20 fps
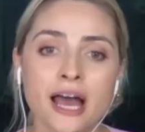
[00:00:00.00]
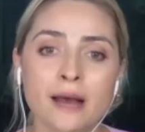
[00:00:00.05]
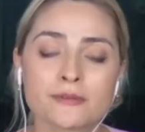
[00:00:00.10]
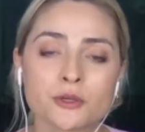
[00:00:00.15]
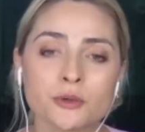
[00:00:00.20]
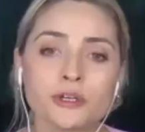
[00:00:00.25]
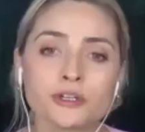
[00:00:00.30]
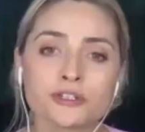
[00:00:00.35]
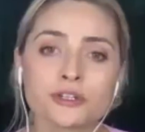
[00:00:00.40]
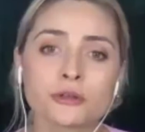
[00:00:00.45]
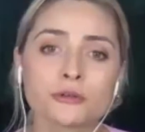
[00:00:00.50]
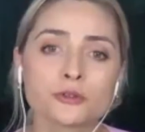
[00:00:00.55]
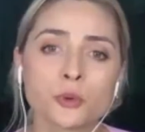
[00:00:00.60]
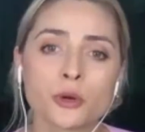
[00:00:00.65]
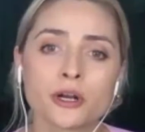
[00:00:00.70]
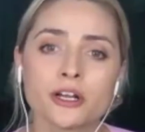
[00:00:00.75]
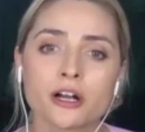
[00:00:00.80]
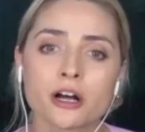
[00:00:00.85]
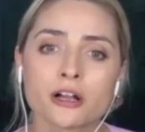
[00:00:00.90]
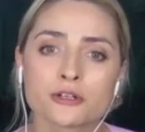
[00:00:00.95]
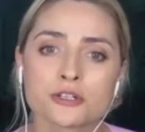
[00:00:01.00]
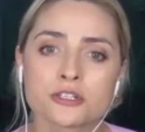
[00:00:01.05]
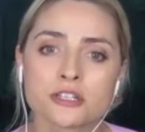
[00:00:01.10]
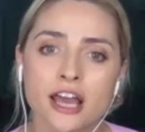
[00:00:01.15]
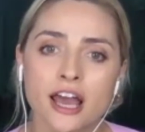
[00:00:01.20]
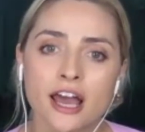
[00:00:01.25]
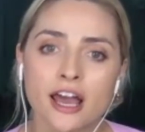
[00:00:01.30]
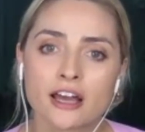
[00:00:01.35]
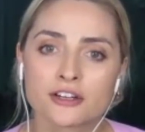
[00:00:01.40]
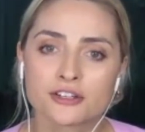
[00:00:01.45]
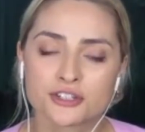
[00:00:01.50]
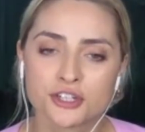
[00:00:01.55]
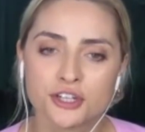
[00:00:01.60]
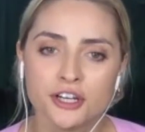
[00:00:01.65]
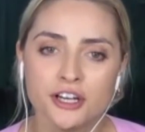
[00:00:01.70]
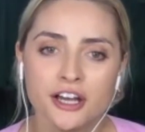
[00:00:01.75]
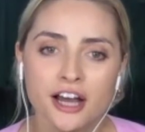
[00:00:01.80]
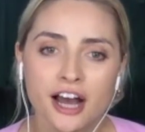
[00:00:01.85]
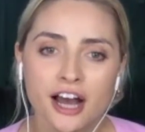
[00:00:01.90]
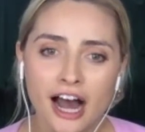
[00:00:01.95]
here's another $20 in cash.
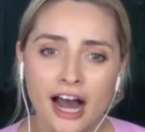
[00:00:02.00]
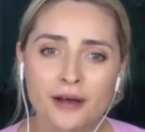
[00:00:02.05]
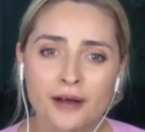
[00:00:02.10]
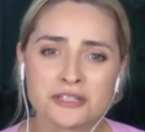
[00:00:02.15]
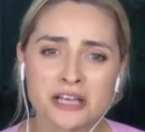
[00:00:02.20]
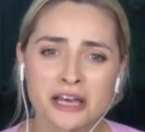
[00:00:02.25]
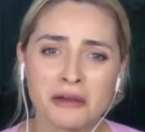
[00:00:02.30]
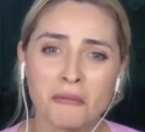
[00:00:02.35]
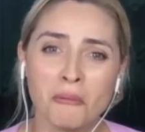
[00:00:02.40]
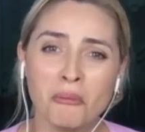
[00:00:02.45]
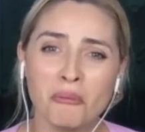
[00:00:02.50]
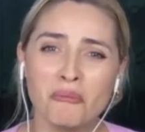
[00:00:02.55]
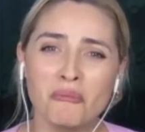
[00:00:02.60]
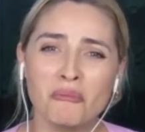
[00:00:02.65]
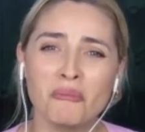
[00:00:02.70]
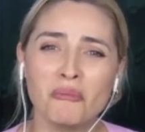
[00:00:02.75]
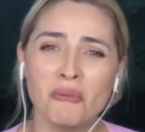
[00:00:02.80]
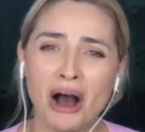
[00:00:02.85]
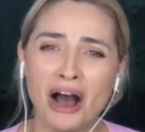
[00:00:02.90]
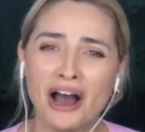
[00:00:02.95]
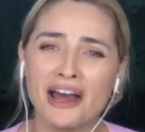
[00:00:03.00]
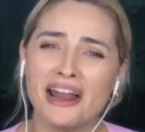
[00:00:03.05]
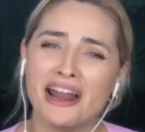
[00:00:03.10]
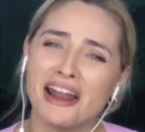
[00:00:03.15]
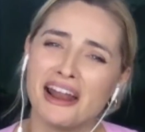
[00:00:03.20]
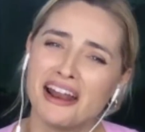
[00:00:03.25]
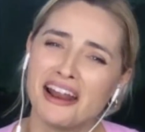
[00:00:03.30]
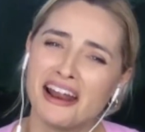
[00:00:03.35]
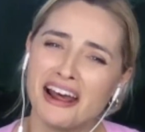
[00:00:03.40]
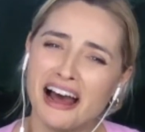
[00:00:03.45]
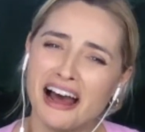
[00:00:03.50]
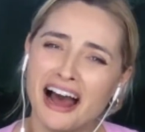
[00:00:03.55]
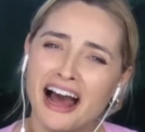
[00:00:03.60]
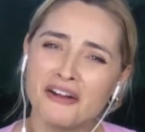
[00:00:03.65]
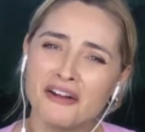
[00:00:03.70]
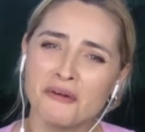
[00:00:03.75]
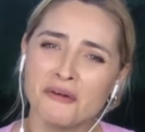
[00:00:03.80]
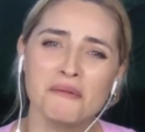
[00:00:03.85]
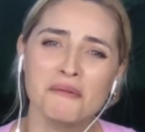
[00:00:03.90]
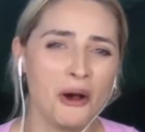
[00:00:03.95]
I was like, what? I
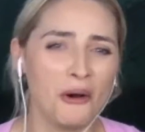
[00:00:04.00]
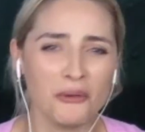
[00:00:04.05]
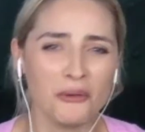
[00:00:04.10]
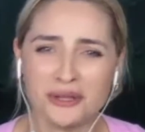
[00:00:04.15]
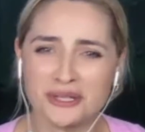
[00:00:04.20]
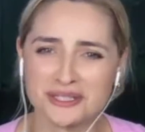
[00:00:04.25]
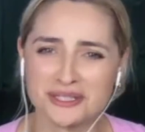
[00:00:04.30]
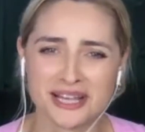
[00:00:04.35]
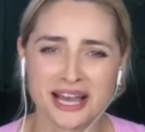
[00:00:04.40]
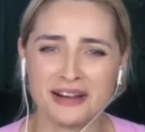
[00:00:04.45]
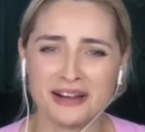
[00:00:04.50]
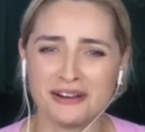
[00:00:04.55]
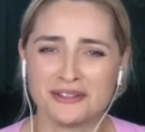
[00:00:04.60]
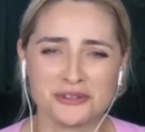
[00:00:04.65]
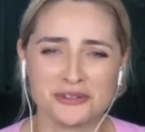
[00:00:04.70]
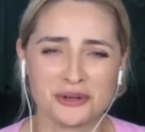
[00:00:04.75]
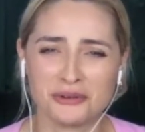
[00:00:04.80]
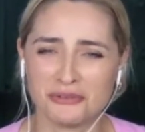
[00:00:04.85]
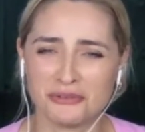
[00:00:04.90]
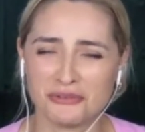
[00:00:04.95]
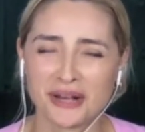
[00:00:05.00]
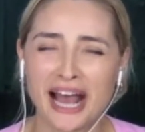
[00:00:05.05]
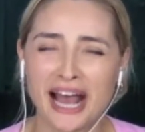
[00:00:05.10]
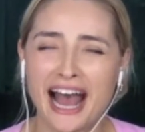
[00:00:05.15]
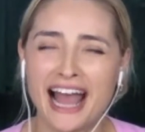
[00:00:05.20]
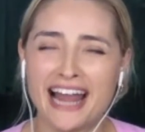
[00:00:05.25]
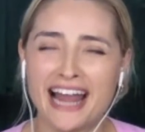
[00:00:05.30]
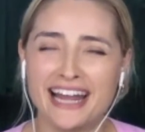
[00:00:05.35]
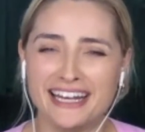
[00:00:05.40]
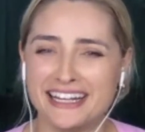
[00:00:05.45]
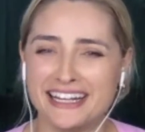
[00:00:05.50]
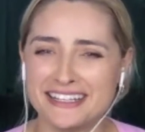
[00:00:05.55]
don't know this sort of kindness.